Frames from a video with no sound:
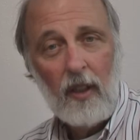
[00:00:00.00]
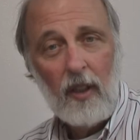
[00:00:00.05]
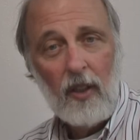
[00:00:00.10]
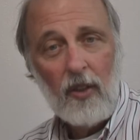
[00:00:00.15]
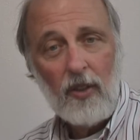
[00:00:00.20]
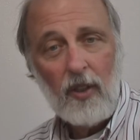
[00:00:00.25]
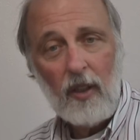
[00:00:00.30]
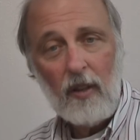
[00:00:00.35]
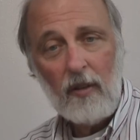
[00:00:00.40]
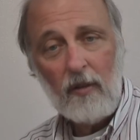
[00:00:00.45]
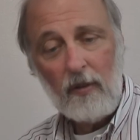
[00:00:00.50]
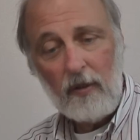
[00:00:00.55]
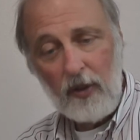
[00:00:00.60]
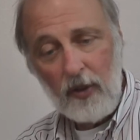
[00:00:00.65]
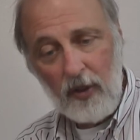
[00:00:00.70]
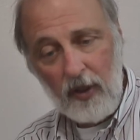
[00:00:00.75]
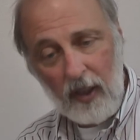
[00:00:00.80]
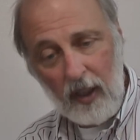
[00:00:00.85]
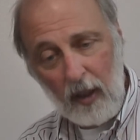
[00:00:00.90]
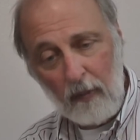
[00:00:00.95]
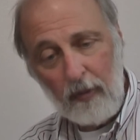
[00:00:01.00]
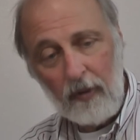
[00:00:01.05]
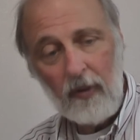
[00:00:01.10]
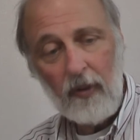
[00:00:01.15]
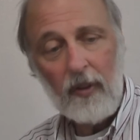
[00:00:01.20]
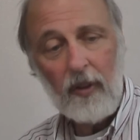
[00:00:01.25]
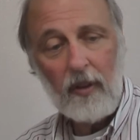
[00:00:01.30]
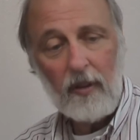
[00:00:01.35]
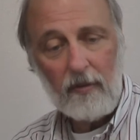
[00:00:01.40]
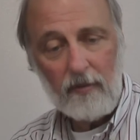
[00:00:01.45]
So here's a couple.
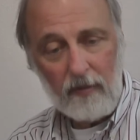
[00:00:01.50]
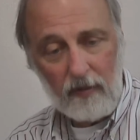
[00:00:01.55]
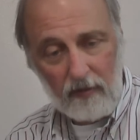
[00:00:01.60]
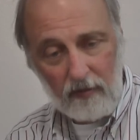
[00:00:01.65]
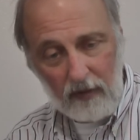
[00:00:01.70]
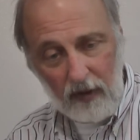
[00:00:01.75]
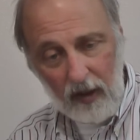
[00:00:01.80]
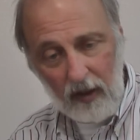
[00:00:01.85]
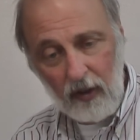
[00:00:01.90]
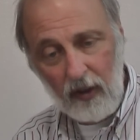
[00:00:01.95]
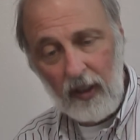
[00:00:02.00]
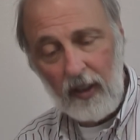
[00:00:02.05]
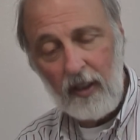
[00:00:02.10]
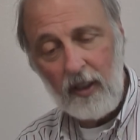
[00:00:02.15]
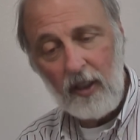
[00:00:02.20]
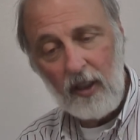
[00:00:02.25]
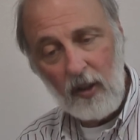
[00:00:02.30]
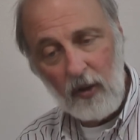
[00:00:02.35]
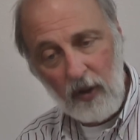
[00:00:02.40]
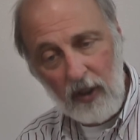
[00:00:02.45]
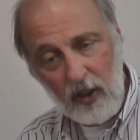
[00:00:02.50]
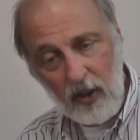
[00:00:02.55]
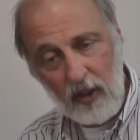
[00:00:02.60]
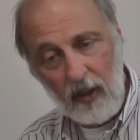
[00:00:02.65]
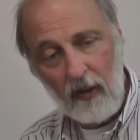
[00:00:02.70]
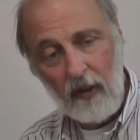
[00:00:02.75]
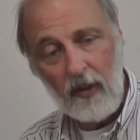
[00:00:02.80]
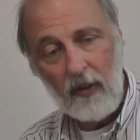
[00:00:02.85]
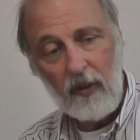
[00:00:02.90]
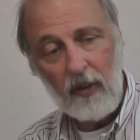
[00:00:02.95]
They're getting to know each
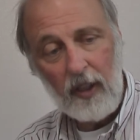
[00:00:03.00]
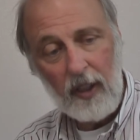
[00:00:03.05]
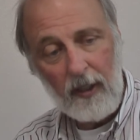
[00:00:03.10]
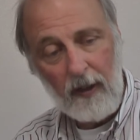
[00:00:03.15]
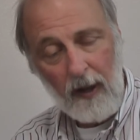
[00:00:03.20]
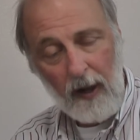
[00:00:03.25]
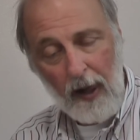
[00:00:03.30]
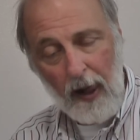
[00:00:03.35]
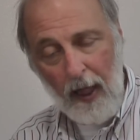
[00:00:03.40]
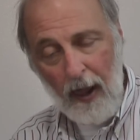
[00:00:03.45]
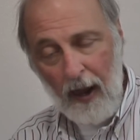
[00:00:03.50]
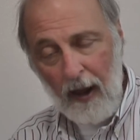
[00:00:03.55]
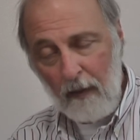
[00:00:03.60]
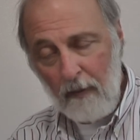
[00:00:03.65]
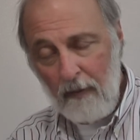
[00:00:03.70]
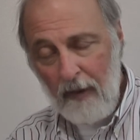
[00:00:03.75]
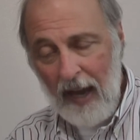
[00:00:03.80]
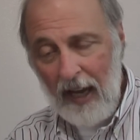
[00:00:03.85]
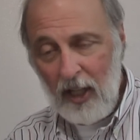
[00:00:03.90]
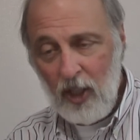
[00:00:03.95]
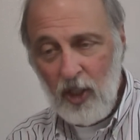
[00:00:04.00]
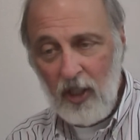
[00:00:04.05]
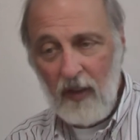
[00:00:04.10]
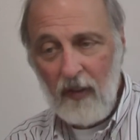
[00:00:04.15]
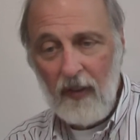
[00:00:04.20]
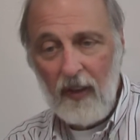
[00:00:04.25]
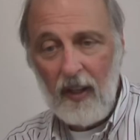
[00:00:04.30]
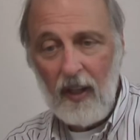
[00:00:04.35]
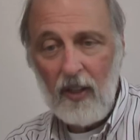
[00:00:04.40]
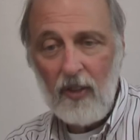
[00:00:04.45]
other and managing
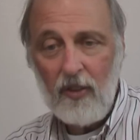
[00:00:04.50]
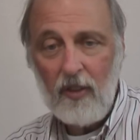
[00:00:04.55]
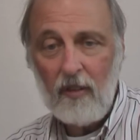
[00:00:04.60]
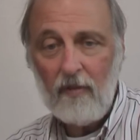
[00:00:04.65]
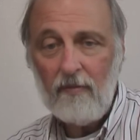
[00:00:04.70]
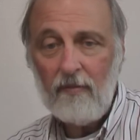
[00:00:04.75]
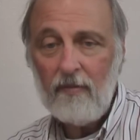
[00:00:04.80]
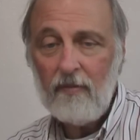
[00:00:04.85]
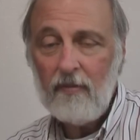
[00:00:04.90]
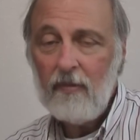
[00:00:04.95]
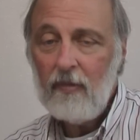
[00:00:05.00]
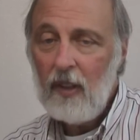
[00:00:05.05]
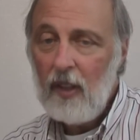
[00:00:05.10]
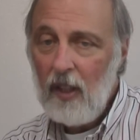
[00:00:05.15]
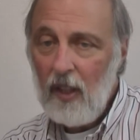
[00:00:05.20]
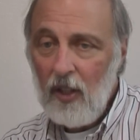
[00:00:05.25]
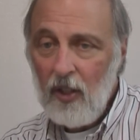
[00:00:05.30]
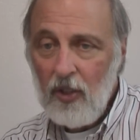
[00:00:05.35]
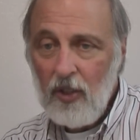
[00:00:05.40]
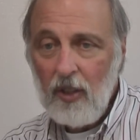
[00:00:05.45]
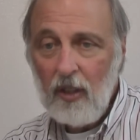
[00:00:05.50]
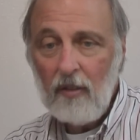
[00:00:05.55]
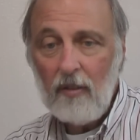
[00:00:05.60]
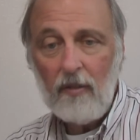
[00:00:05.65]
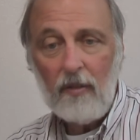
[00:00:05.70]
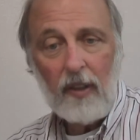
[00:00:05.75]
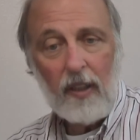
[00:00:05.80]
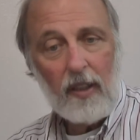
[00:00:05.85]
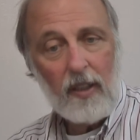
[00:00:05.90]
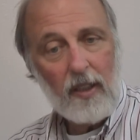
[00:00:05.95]
things, and so
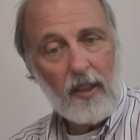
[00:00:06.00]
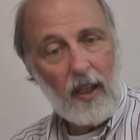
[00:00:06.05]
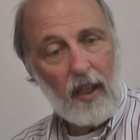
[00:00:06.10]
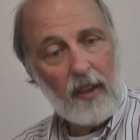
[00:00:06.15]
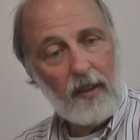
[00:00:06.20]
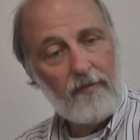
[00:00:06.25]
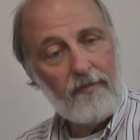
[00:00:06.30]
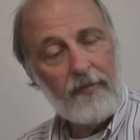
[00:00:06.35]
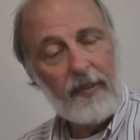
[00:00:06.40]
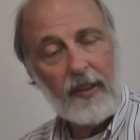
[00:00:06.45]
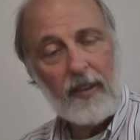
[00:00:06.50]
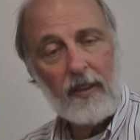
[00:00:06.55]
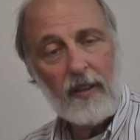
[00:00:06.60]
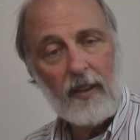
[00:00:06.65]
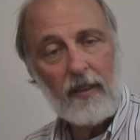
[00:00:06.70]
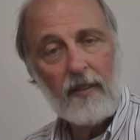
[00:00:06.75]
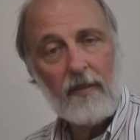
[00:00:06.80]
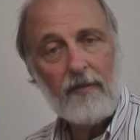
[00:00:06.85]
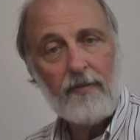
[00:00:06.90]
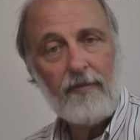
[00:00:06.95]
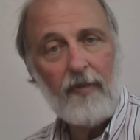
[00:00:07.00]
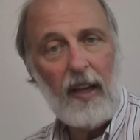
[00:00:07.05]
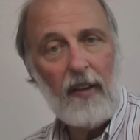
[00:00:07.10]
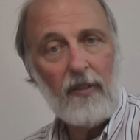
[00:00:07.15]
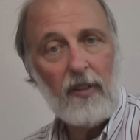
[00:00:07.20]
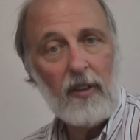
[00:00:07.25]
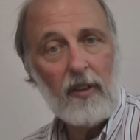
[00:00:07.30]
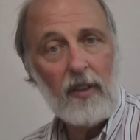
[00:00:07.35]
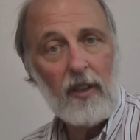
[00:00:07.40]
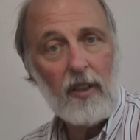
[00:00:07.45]
they decide, let's have a
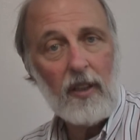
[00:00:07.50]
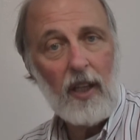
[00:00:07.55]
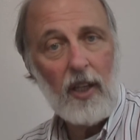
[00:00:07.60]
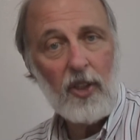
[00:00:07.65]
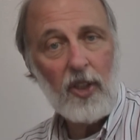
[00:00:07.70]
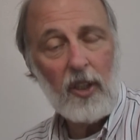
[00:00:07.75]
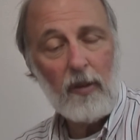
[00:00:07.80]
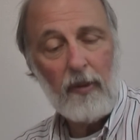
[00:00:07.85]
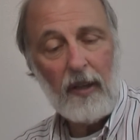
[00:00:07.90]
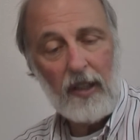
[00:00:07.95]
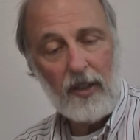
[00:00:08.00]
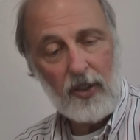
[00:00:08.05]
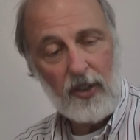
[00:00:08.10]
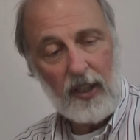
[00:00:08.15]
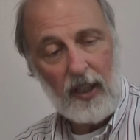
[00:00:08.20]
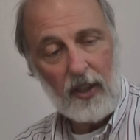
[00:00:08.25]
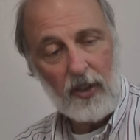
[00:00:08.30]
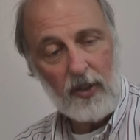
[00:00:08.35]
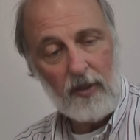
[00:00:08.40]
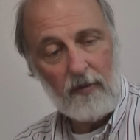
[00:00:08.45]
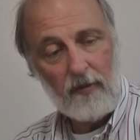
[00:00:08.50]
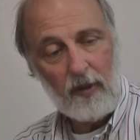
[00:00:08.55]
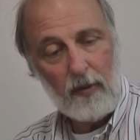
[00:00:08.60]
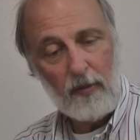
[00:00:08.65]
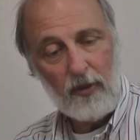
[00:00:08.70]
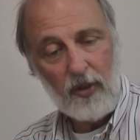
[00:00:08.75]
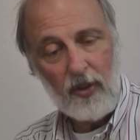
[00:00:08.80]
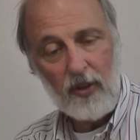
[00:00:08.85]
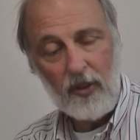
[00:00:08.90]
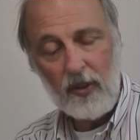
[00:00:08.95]
little discussion about sex.
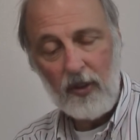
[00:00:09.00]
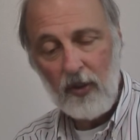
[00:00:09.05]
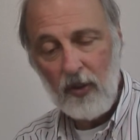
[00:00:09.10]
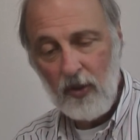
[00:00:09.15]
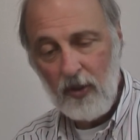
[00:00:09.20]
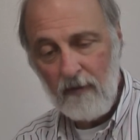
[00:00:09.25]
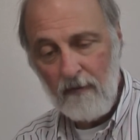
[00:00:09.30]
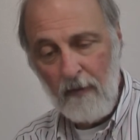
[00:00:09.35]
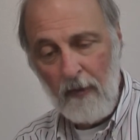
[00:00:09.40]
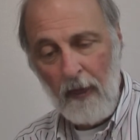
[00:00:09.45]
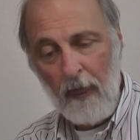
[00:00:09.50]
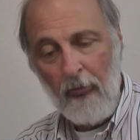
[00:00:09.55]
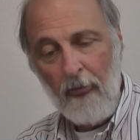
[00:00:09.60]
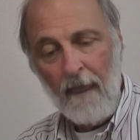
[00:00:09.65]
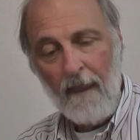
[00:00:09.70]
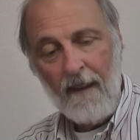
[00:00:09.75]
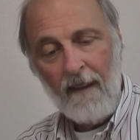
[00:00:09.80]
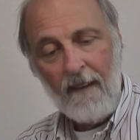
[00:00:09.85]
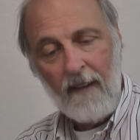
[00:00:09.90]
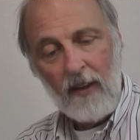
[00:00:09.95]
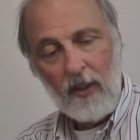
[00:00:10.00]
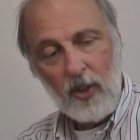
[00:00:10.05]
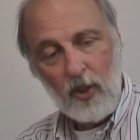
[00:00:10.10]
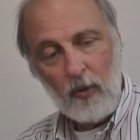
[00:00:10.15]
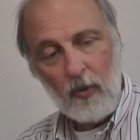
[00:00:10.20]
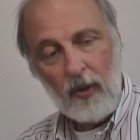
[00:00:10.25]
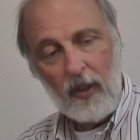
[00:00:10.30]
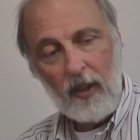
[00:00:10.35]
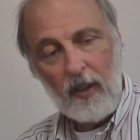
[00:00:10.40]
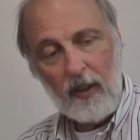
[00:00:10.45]
The person goes, so
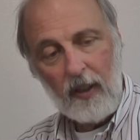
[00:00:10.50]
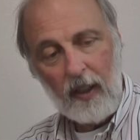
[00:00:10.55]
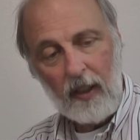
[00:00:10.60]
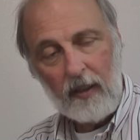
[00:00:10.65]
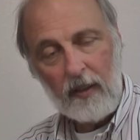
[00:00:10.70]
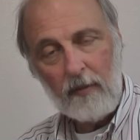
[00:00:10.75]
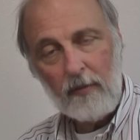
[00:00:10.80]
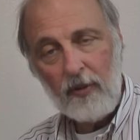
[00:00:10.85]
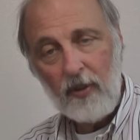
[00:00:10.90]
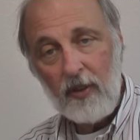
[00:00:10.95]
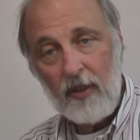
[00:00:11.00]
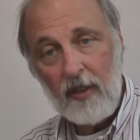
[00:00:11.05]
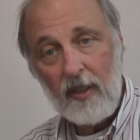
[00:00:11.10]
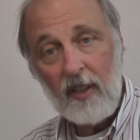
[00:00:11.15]
what do you think? The person